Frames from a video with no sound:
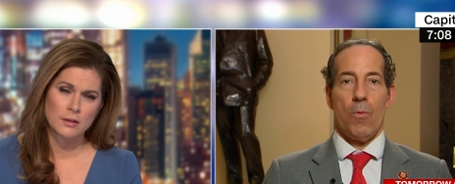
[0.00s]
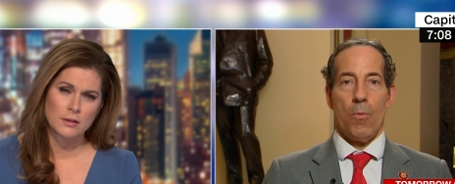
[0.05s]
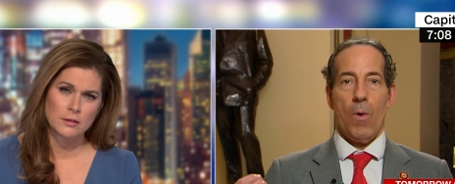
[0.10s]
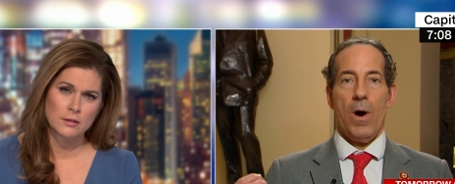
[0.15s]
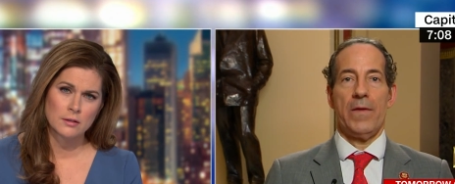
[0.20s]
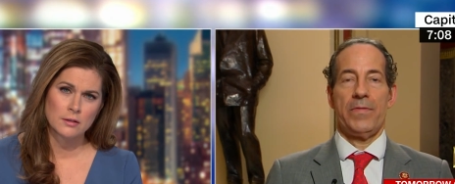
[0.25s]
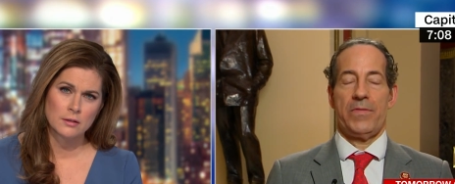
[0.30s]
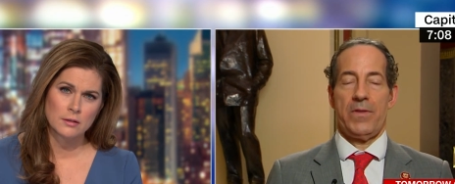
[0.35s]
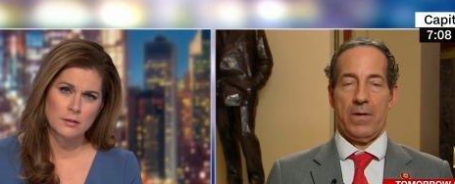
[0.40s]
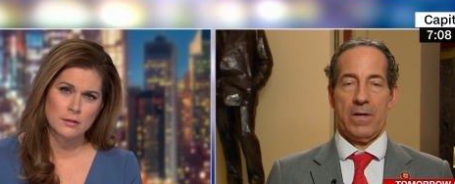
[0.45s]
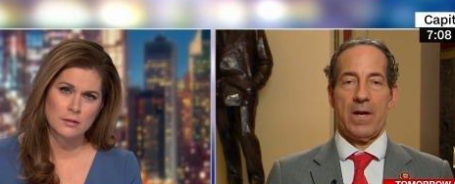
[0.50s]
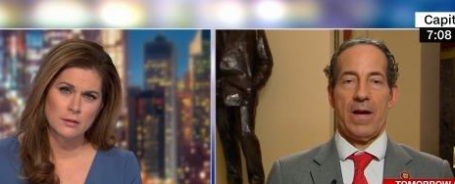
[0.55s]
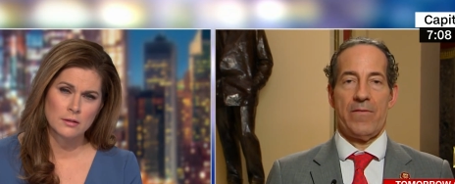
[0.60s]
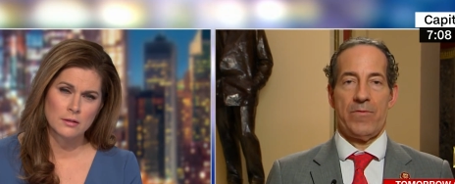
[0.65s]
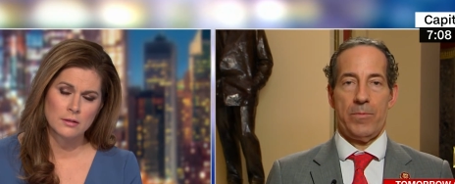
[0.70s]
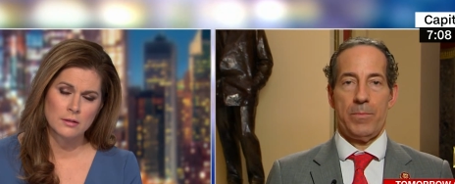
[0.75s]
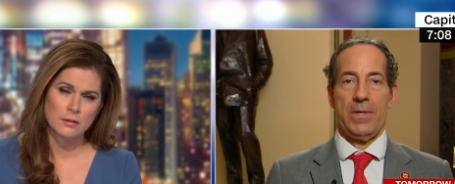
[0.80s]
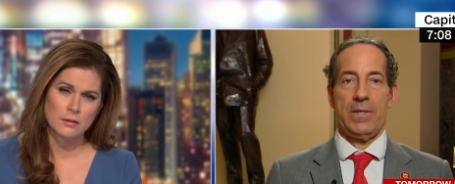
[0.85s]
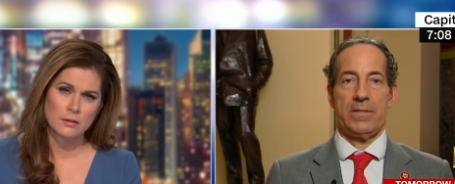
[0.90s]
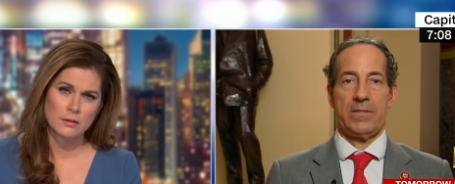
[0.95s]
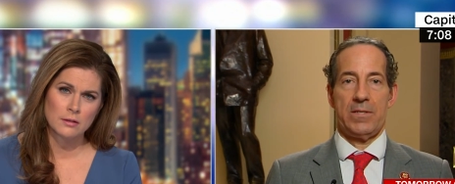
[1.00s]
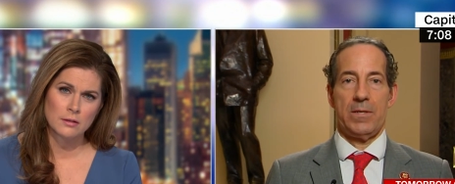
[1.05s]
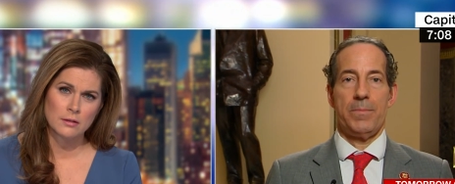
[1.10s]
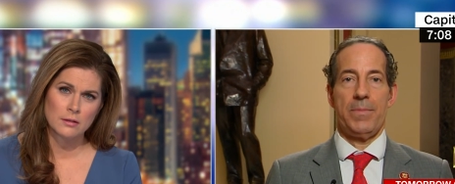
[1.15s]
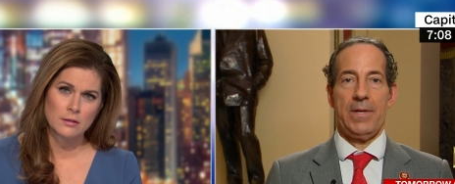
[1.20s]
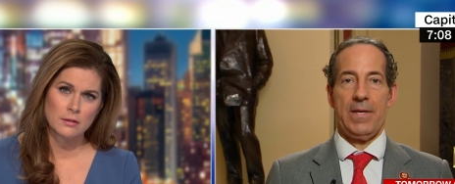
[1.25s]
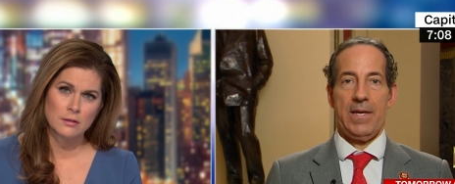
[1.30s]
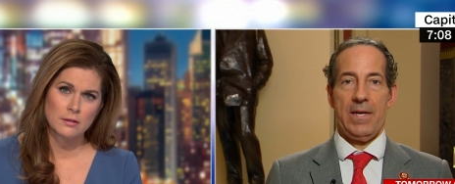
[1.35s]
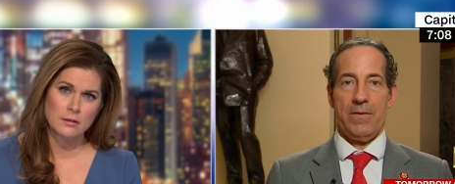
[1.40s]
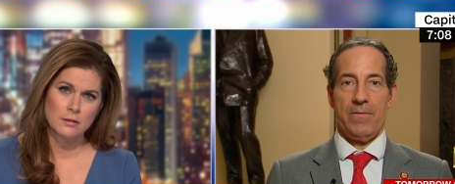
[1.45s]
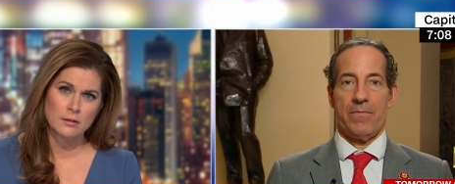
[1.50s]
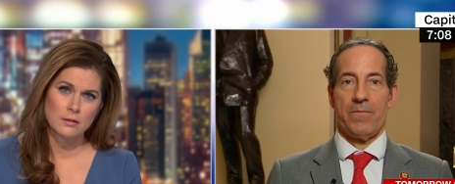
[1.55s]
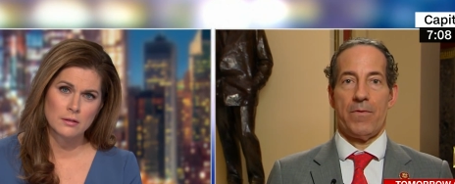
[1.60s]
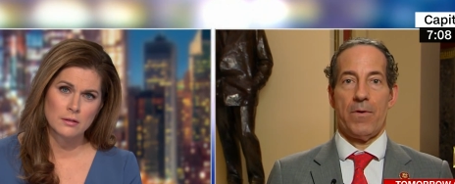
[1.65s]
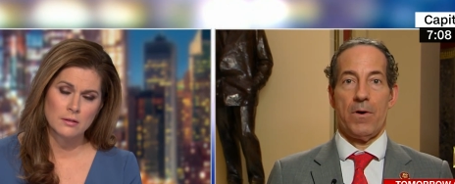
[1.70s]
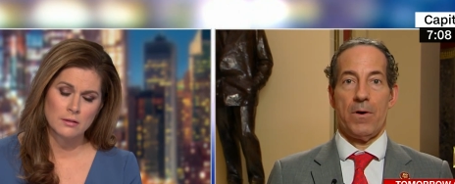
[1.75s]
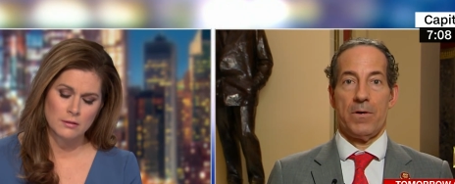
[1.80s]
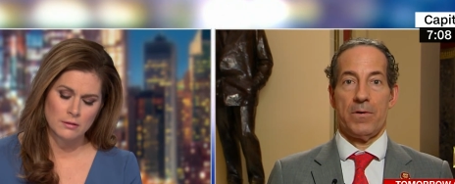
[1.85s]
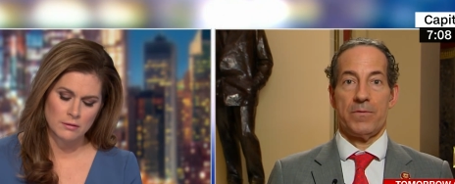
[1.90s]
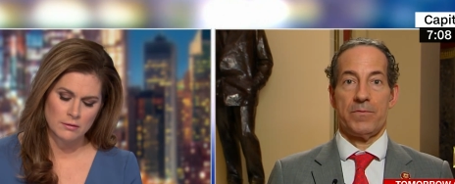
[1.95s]
Speaker 1: want their government to be
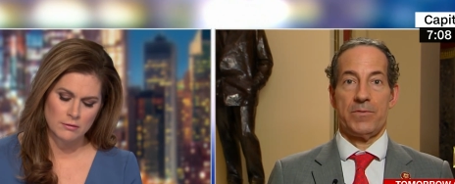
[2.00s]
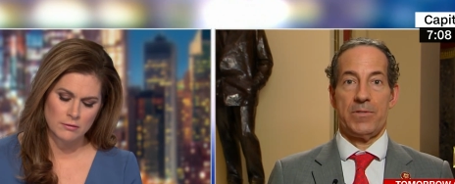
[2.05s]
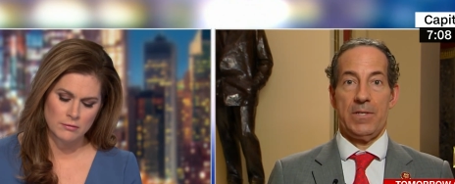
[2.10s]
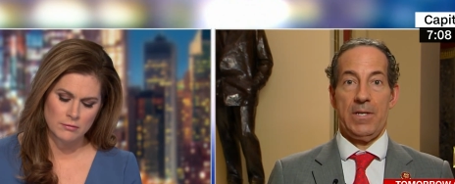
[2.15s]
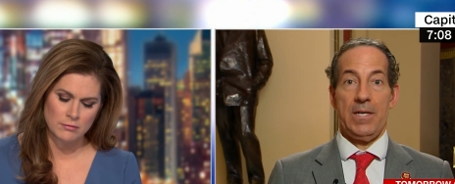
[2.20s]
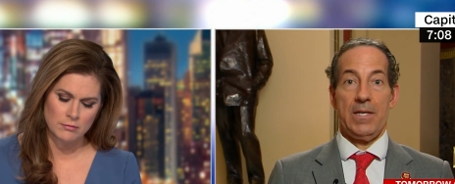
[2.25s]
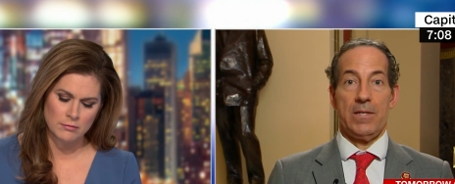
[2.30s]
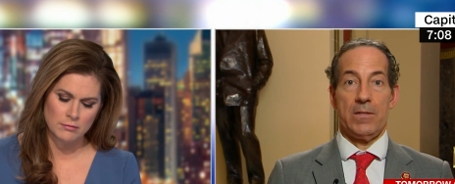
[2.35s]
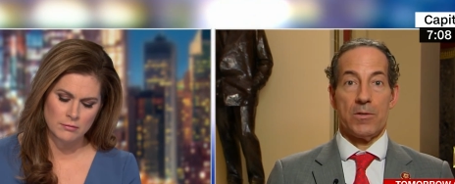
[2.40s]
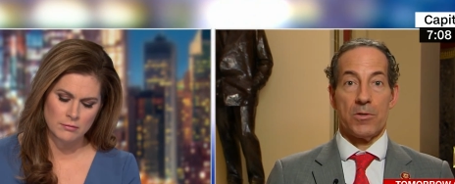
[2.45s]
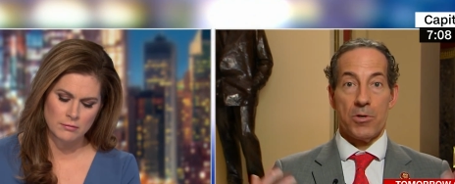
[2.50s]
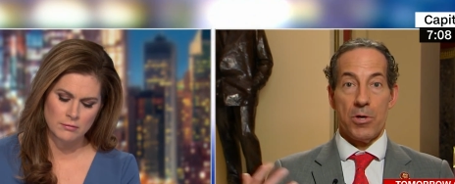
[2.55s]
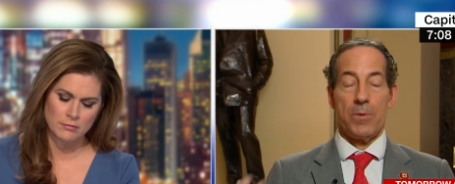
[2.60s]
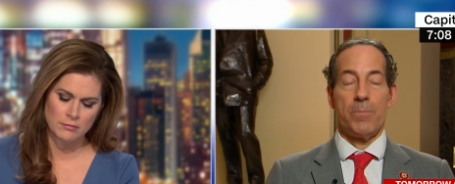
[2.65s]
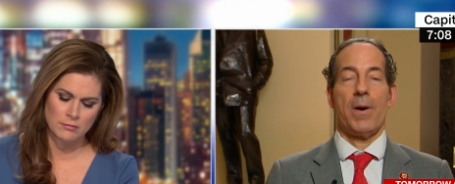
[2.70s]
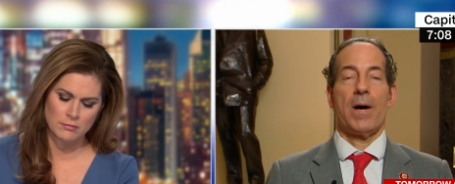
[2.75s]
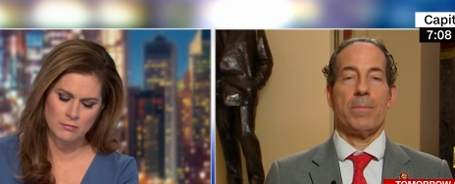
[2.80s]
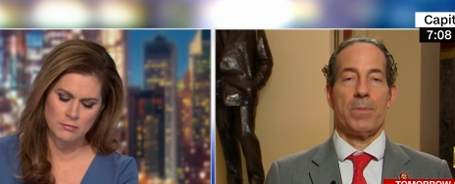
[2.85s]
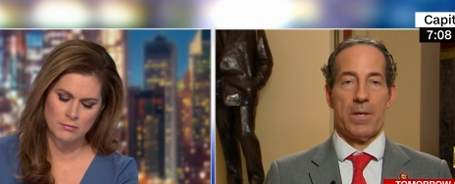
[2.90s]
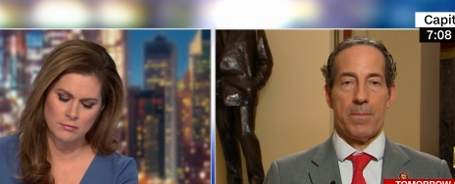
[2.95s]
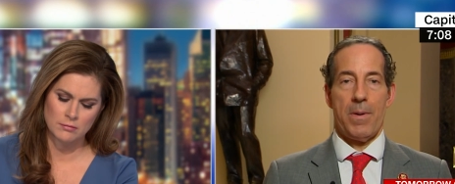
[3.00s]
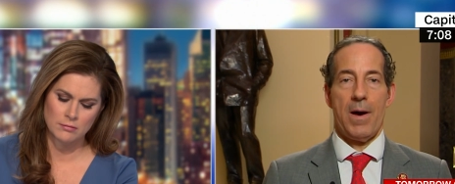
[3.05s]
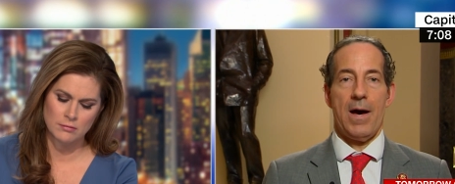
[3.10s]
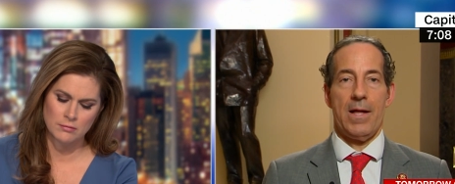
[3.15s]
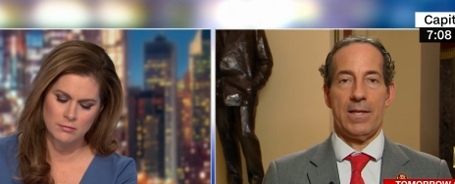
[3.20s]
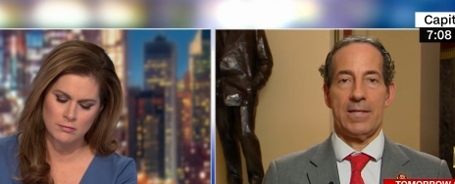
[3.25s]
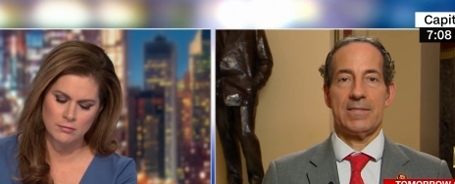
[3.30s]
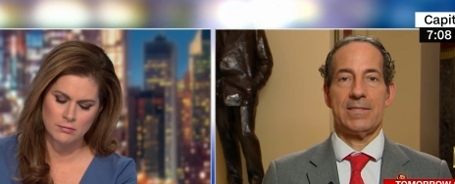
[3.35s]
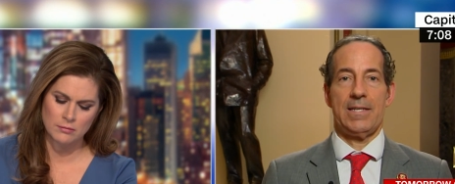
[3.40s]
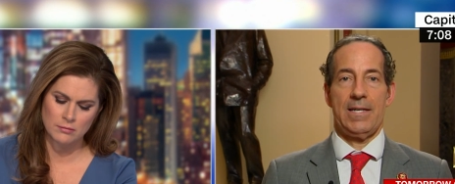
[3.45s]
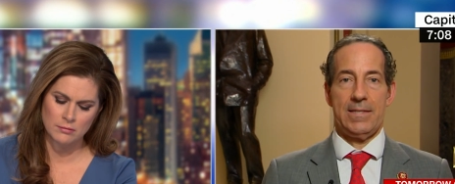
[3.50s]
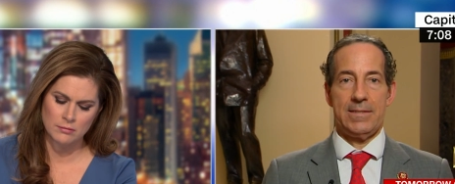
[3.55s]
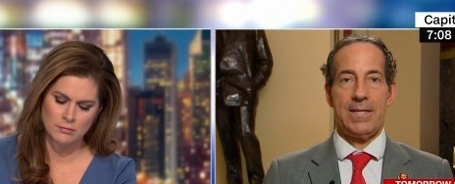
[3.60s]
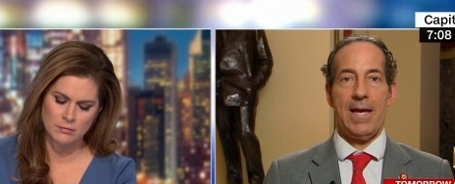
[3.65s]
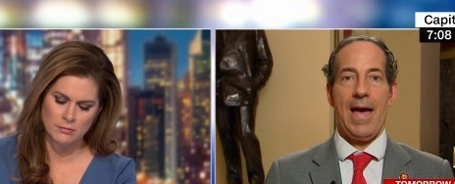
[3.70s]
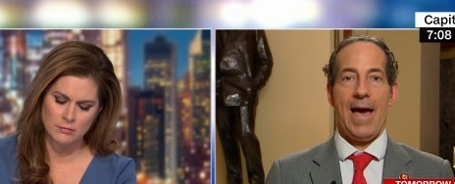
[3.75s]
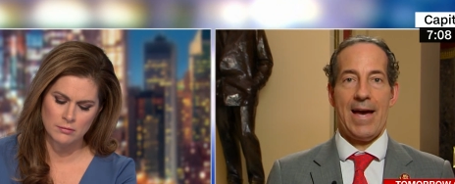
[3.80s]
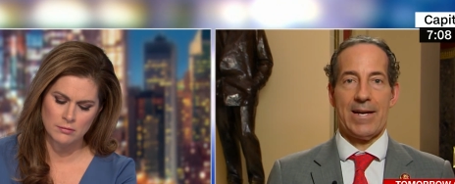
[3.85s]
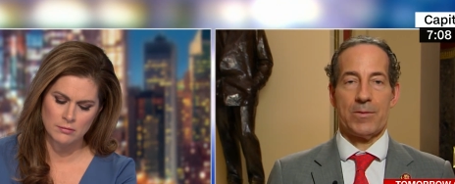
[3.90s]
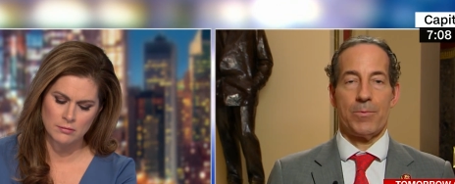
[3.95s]
involved in good public policy and
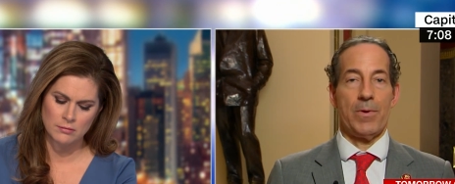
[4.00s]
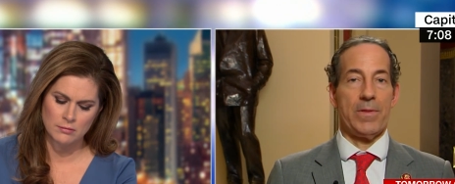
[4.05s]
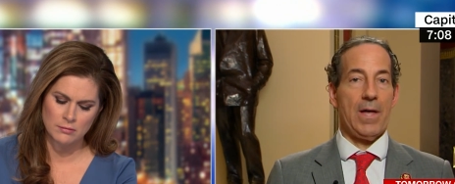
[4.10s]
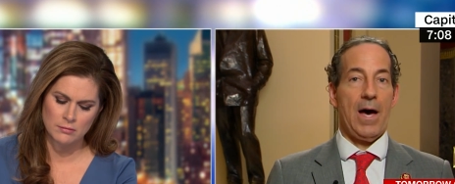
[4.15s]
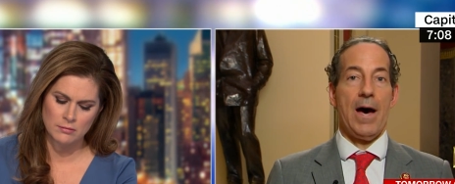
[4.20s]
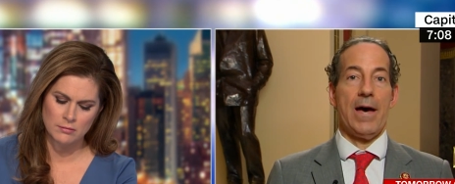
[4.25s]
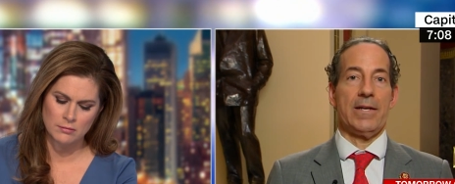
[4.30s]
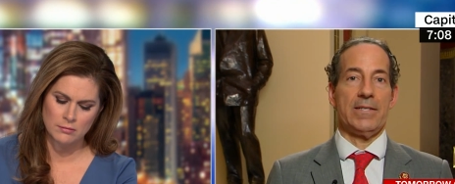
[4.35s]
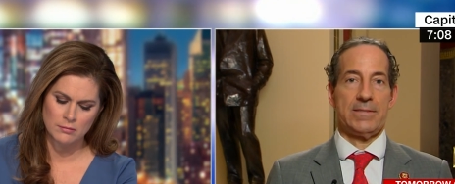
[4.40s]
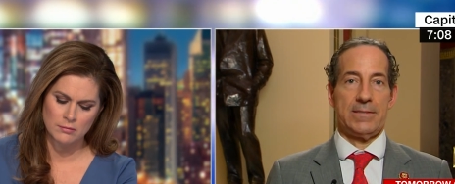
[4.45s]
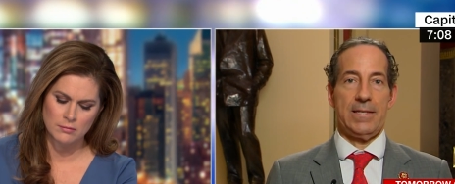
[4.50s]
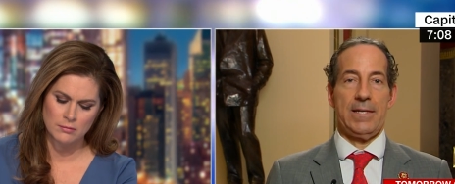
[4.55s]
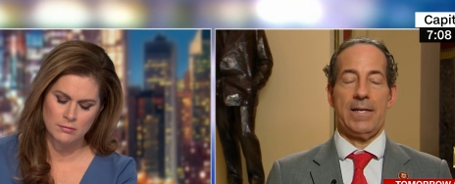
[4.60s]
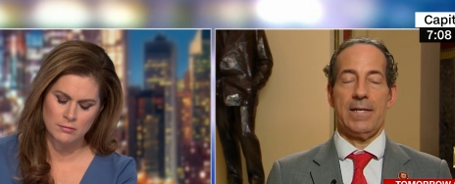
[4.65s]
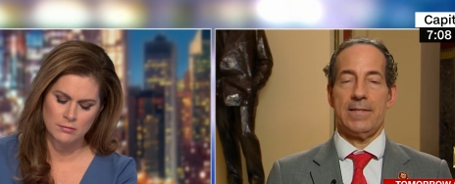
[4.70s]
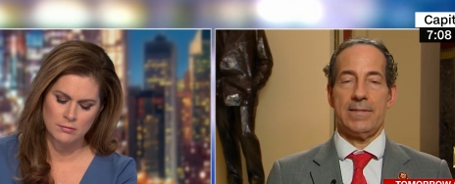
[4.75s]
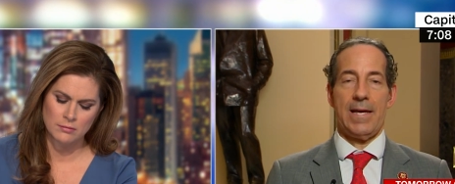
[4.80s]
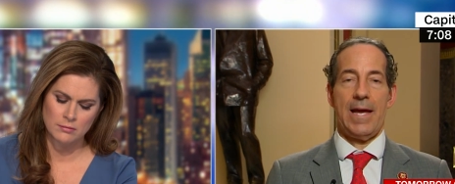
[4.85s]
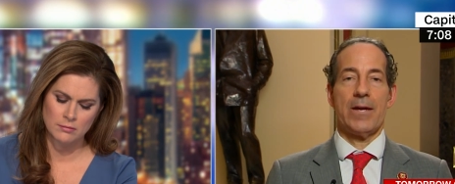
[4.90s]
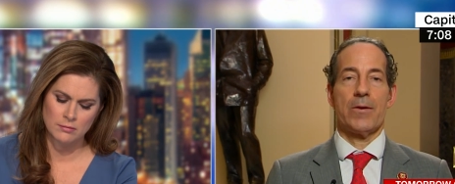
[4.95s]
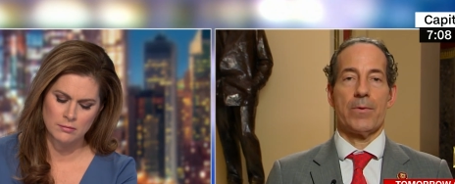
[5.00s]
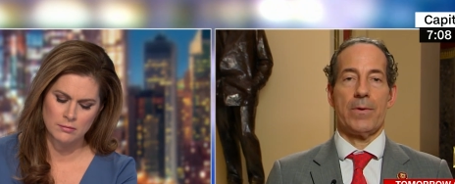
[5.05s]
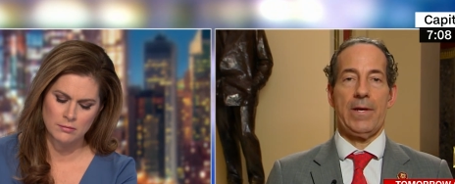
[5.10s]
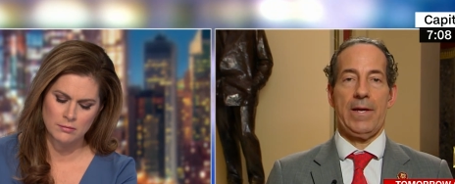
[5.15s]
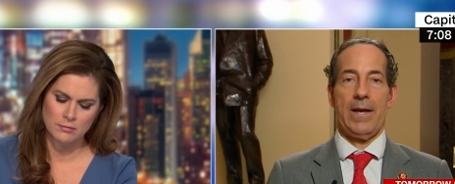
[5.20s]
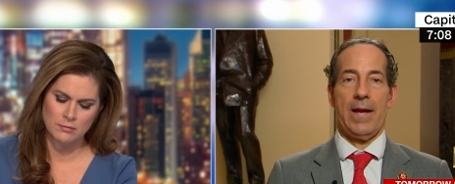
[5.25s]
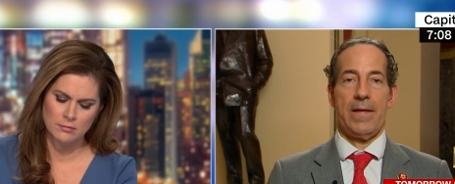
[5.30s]
to act with honesty and integrity.